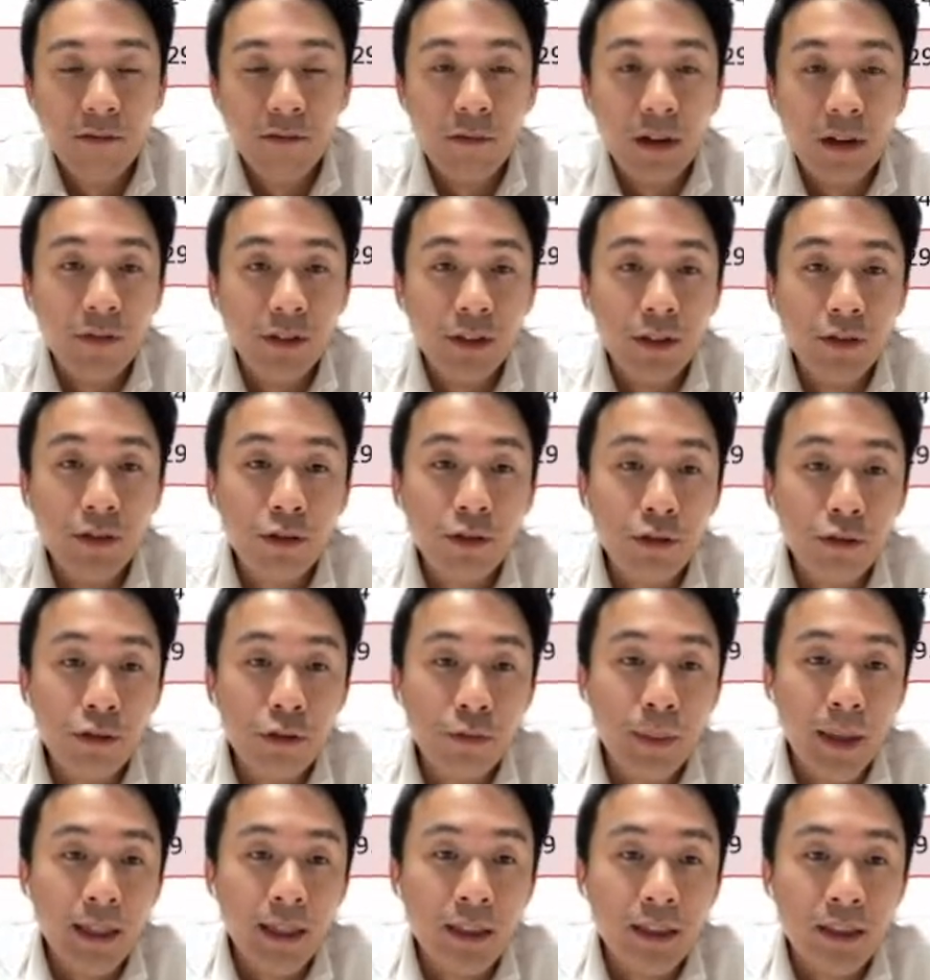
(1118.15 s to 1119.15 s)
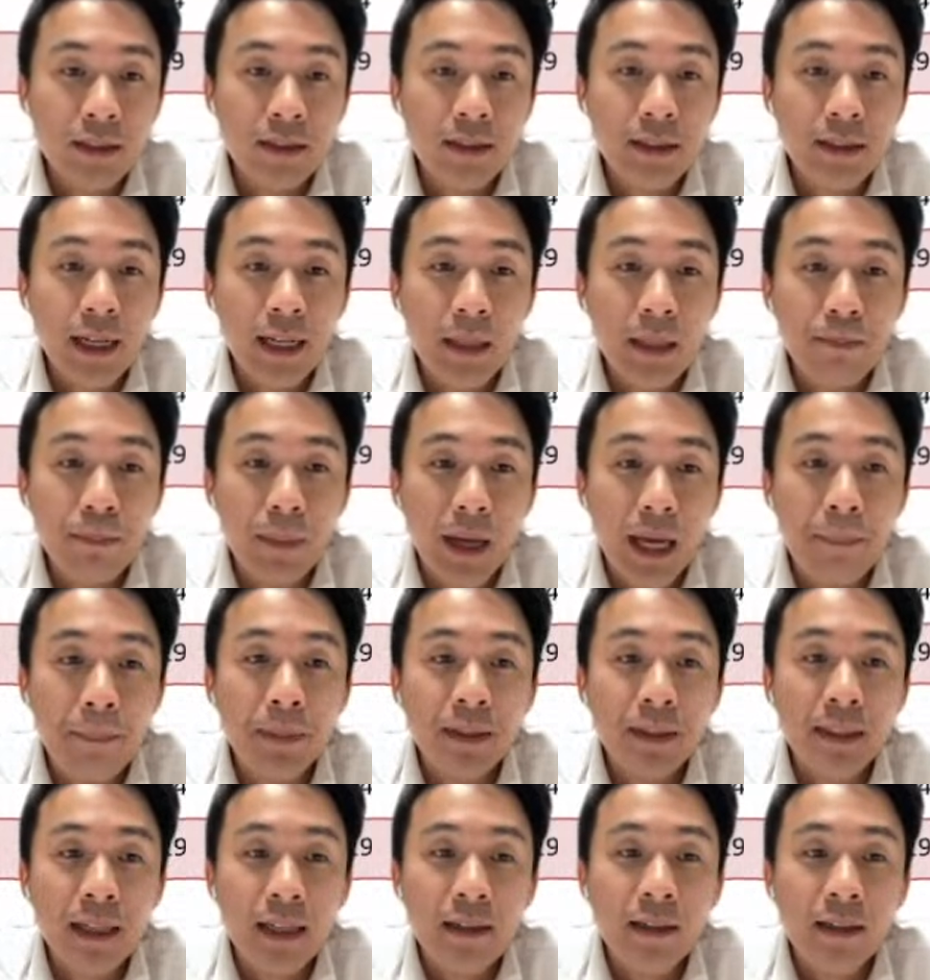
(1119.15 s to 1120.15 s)
Revenue grew by just
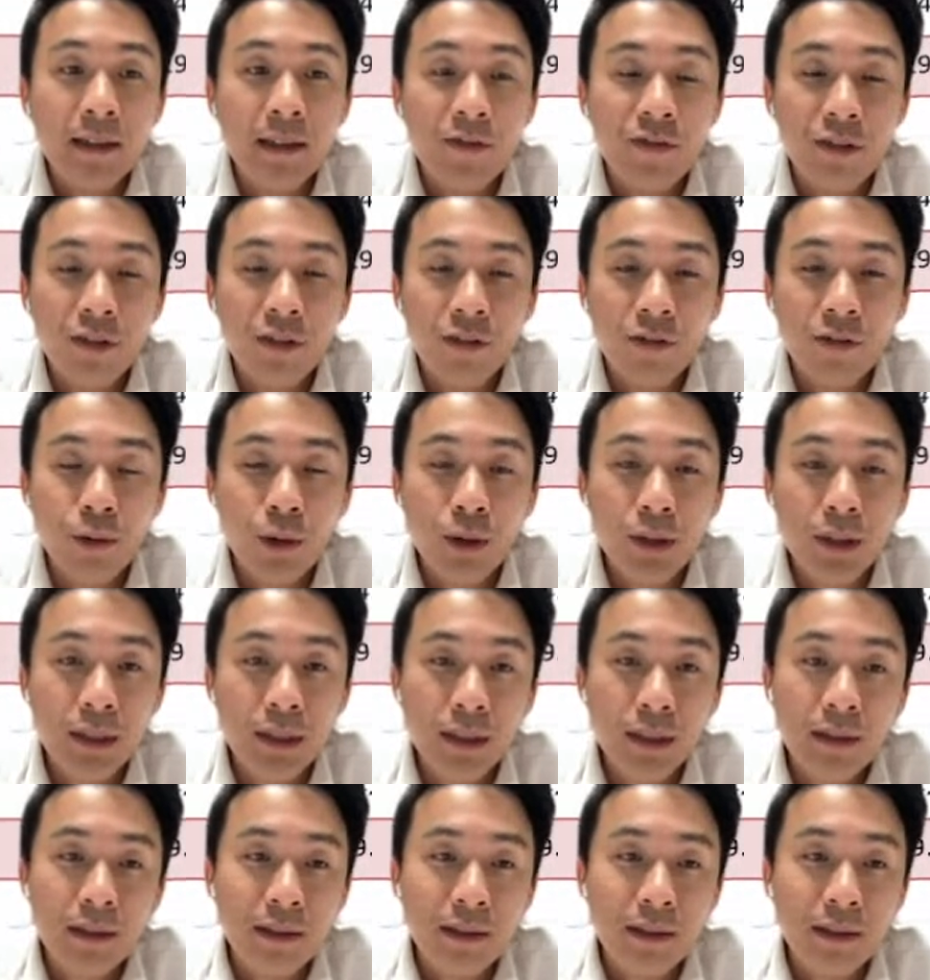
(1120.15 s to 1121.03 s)
88% in the fourth quarter,